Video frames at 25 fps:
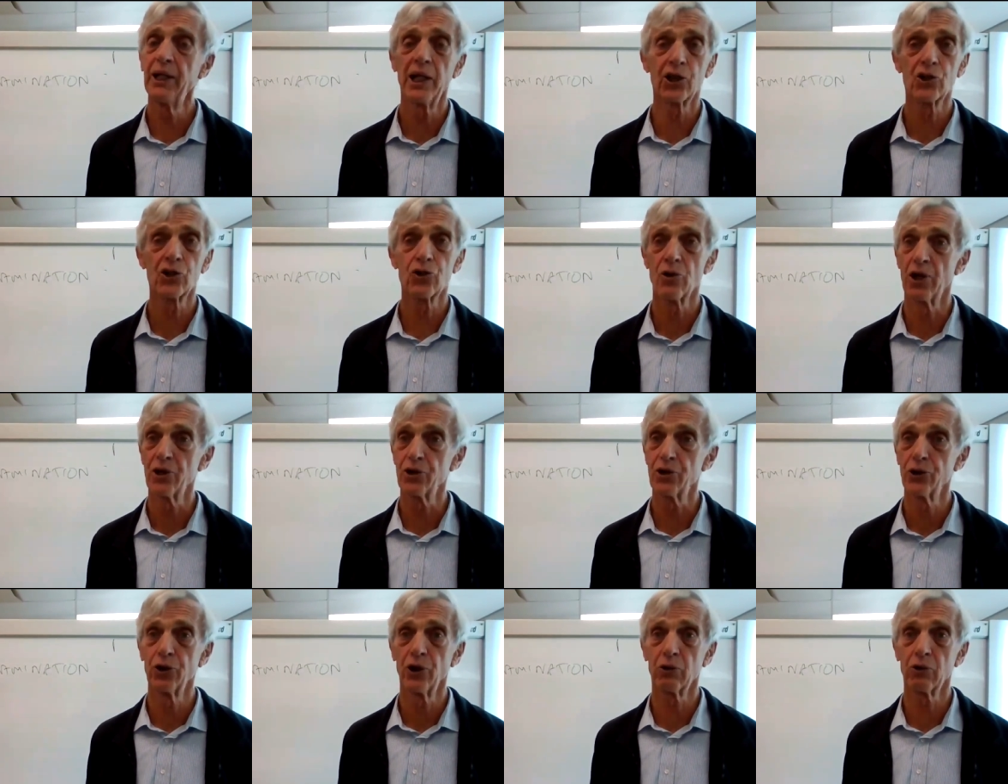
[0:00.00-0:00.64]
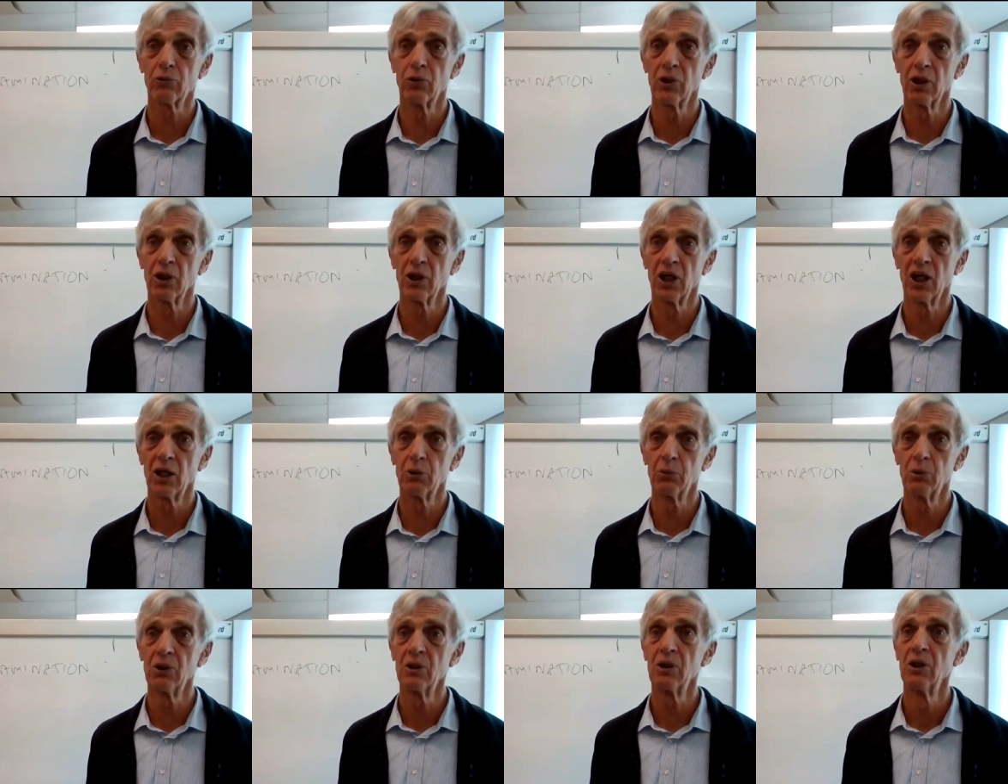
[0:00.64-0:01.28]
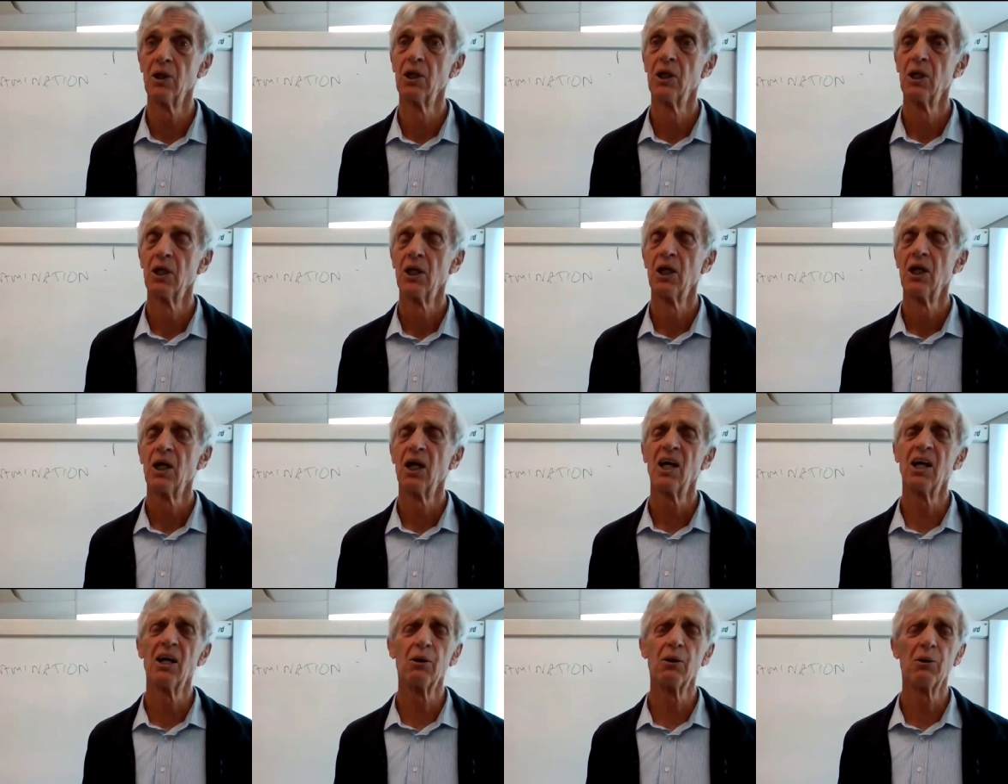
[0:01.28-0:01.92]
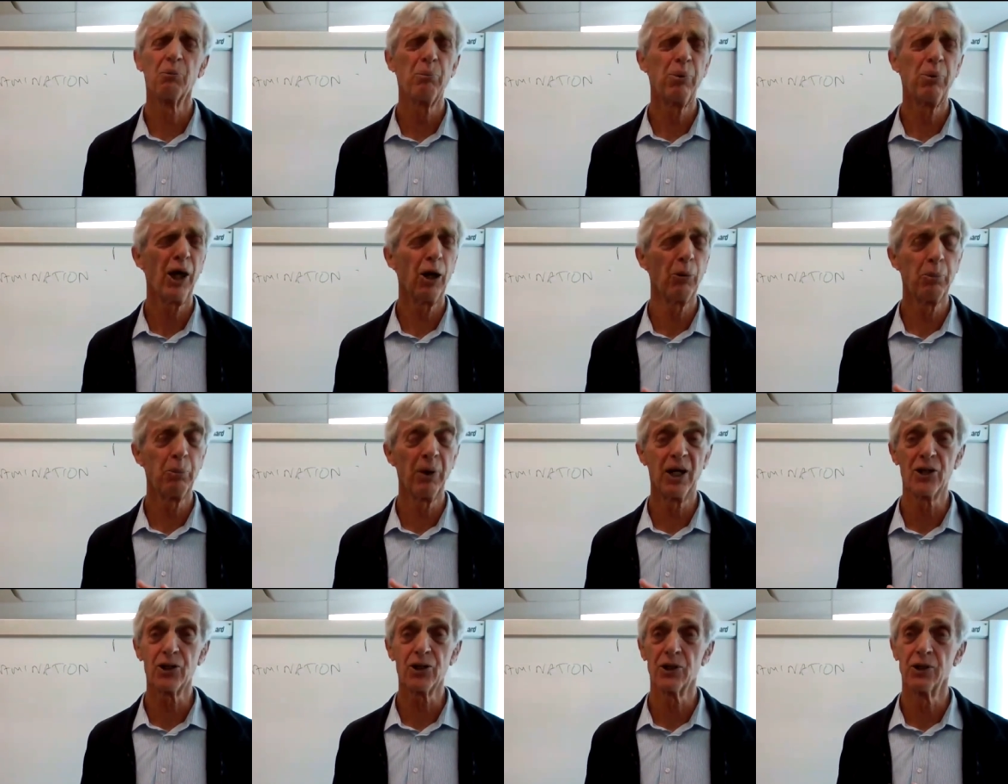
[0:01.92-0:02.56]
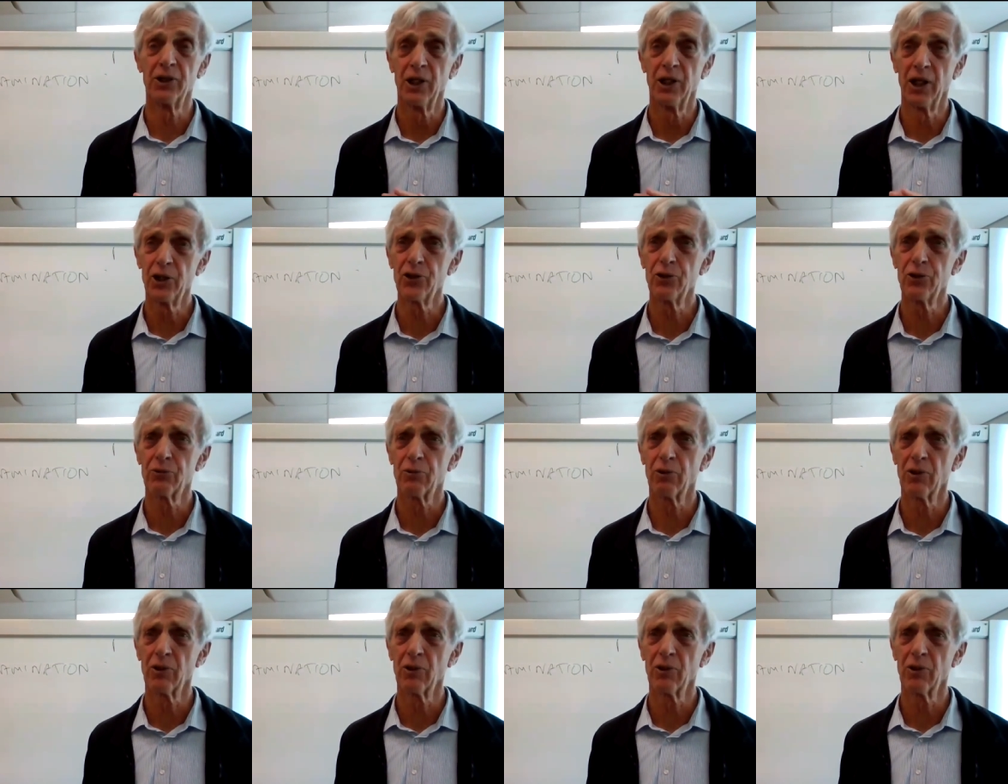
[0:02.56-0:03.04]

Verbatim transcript: Plain x-rays are not reliable. Palpation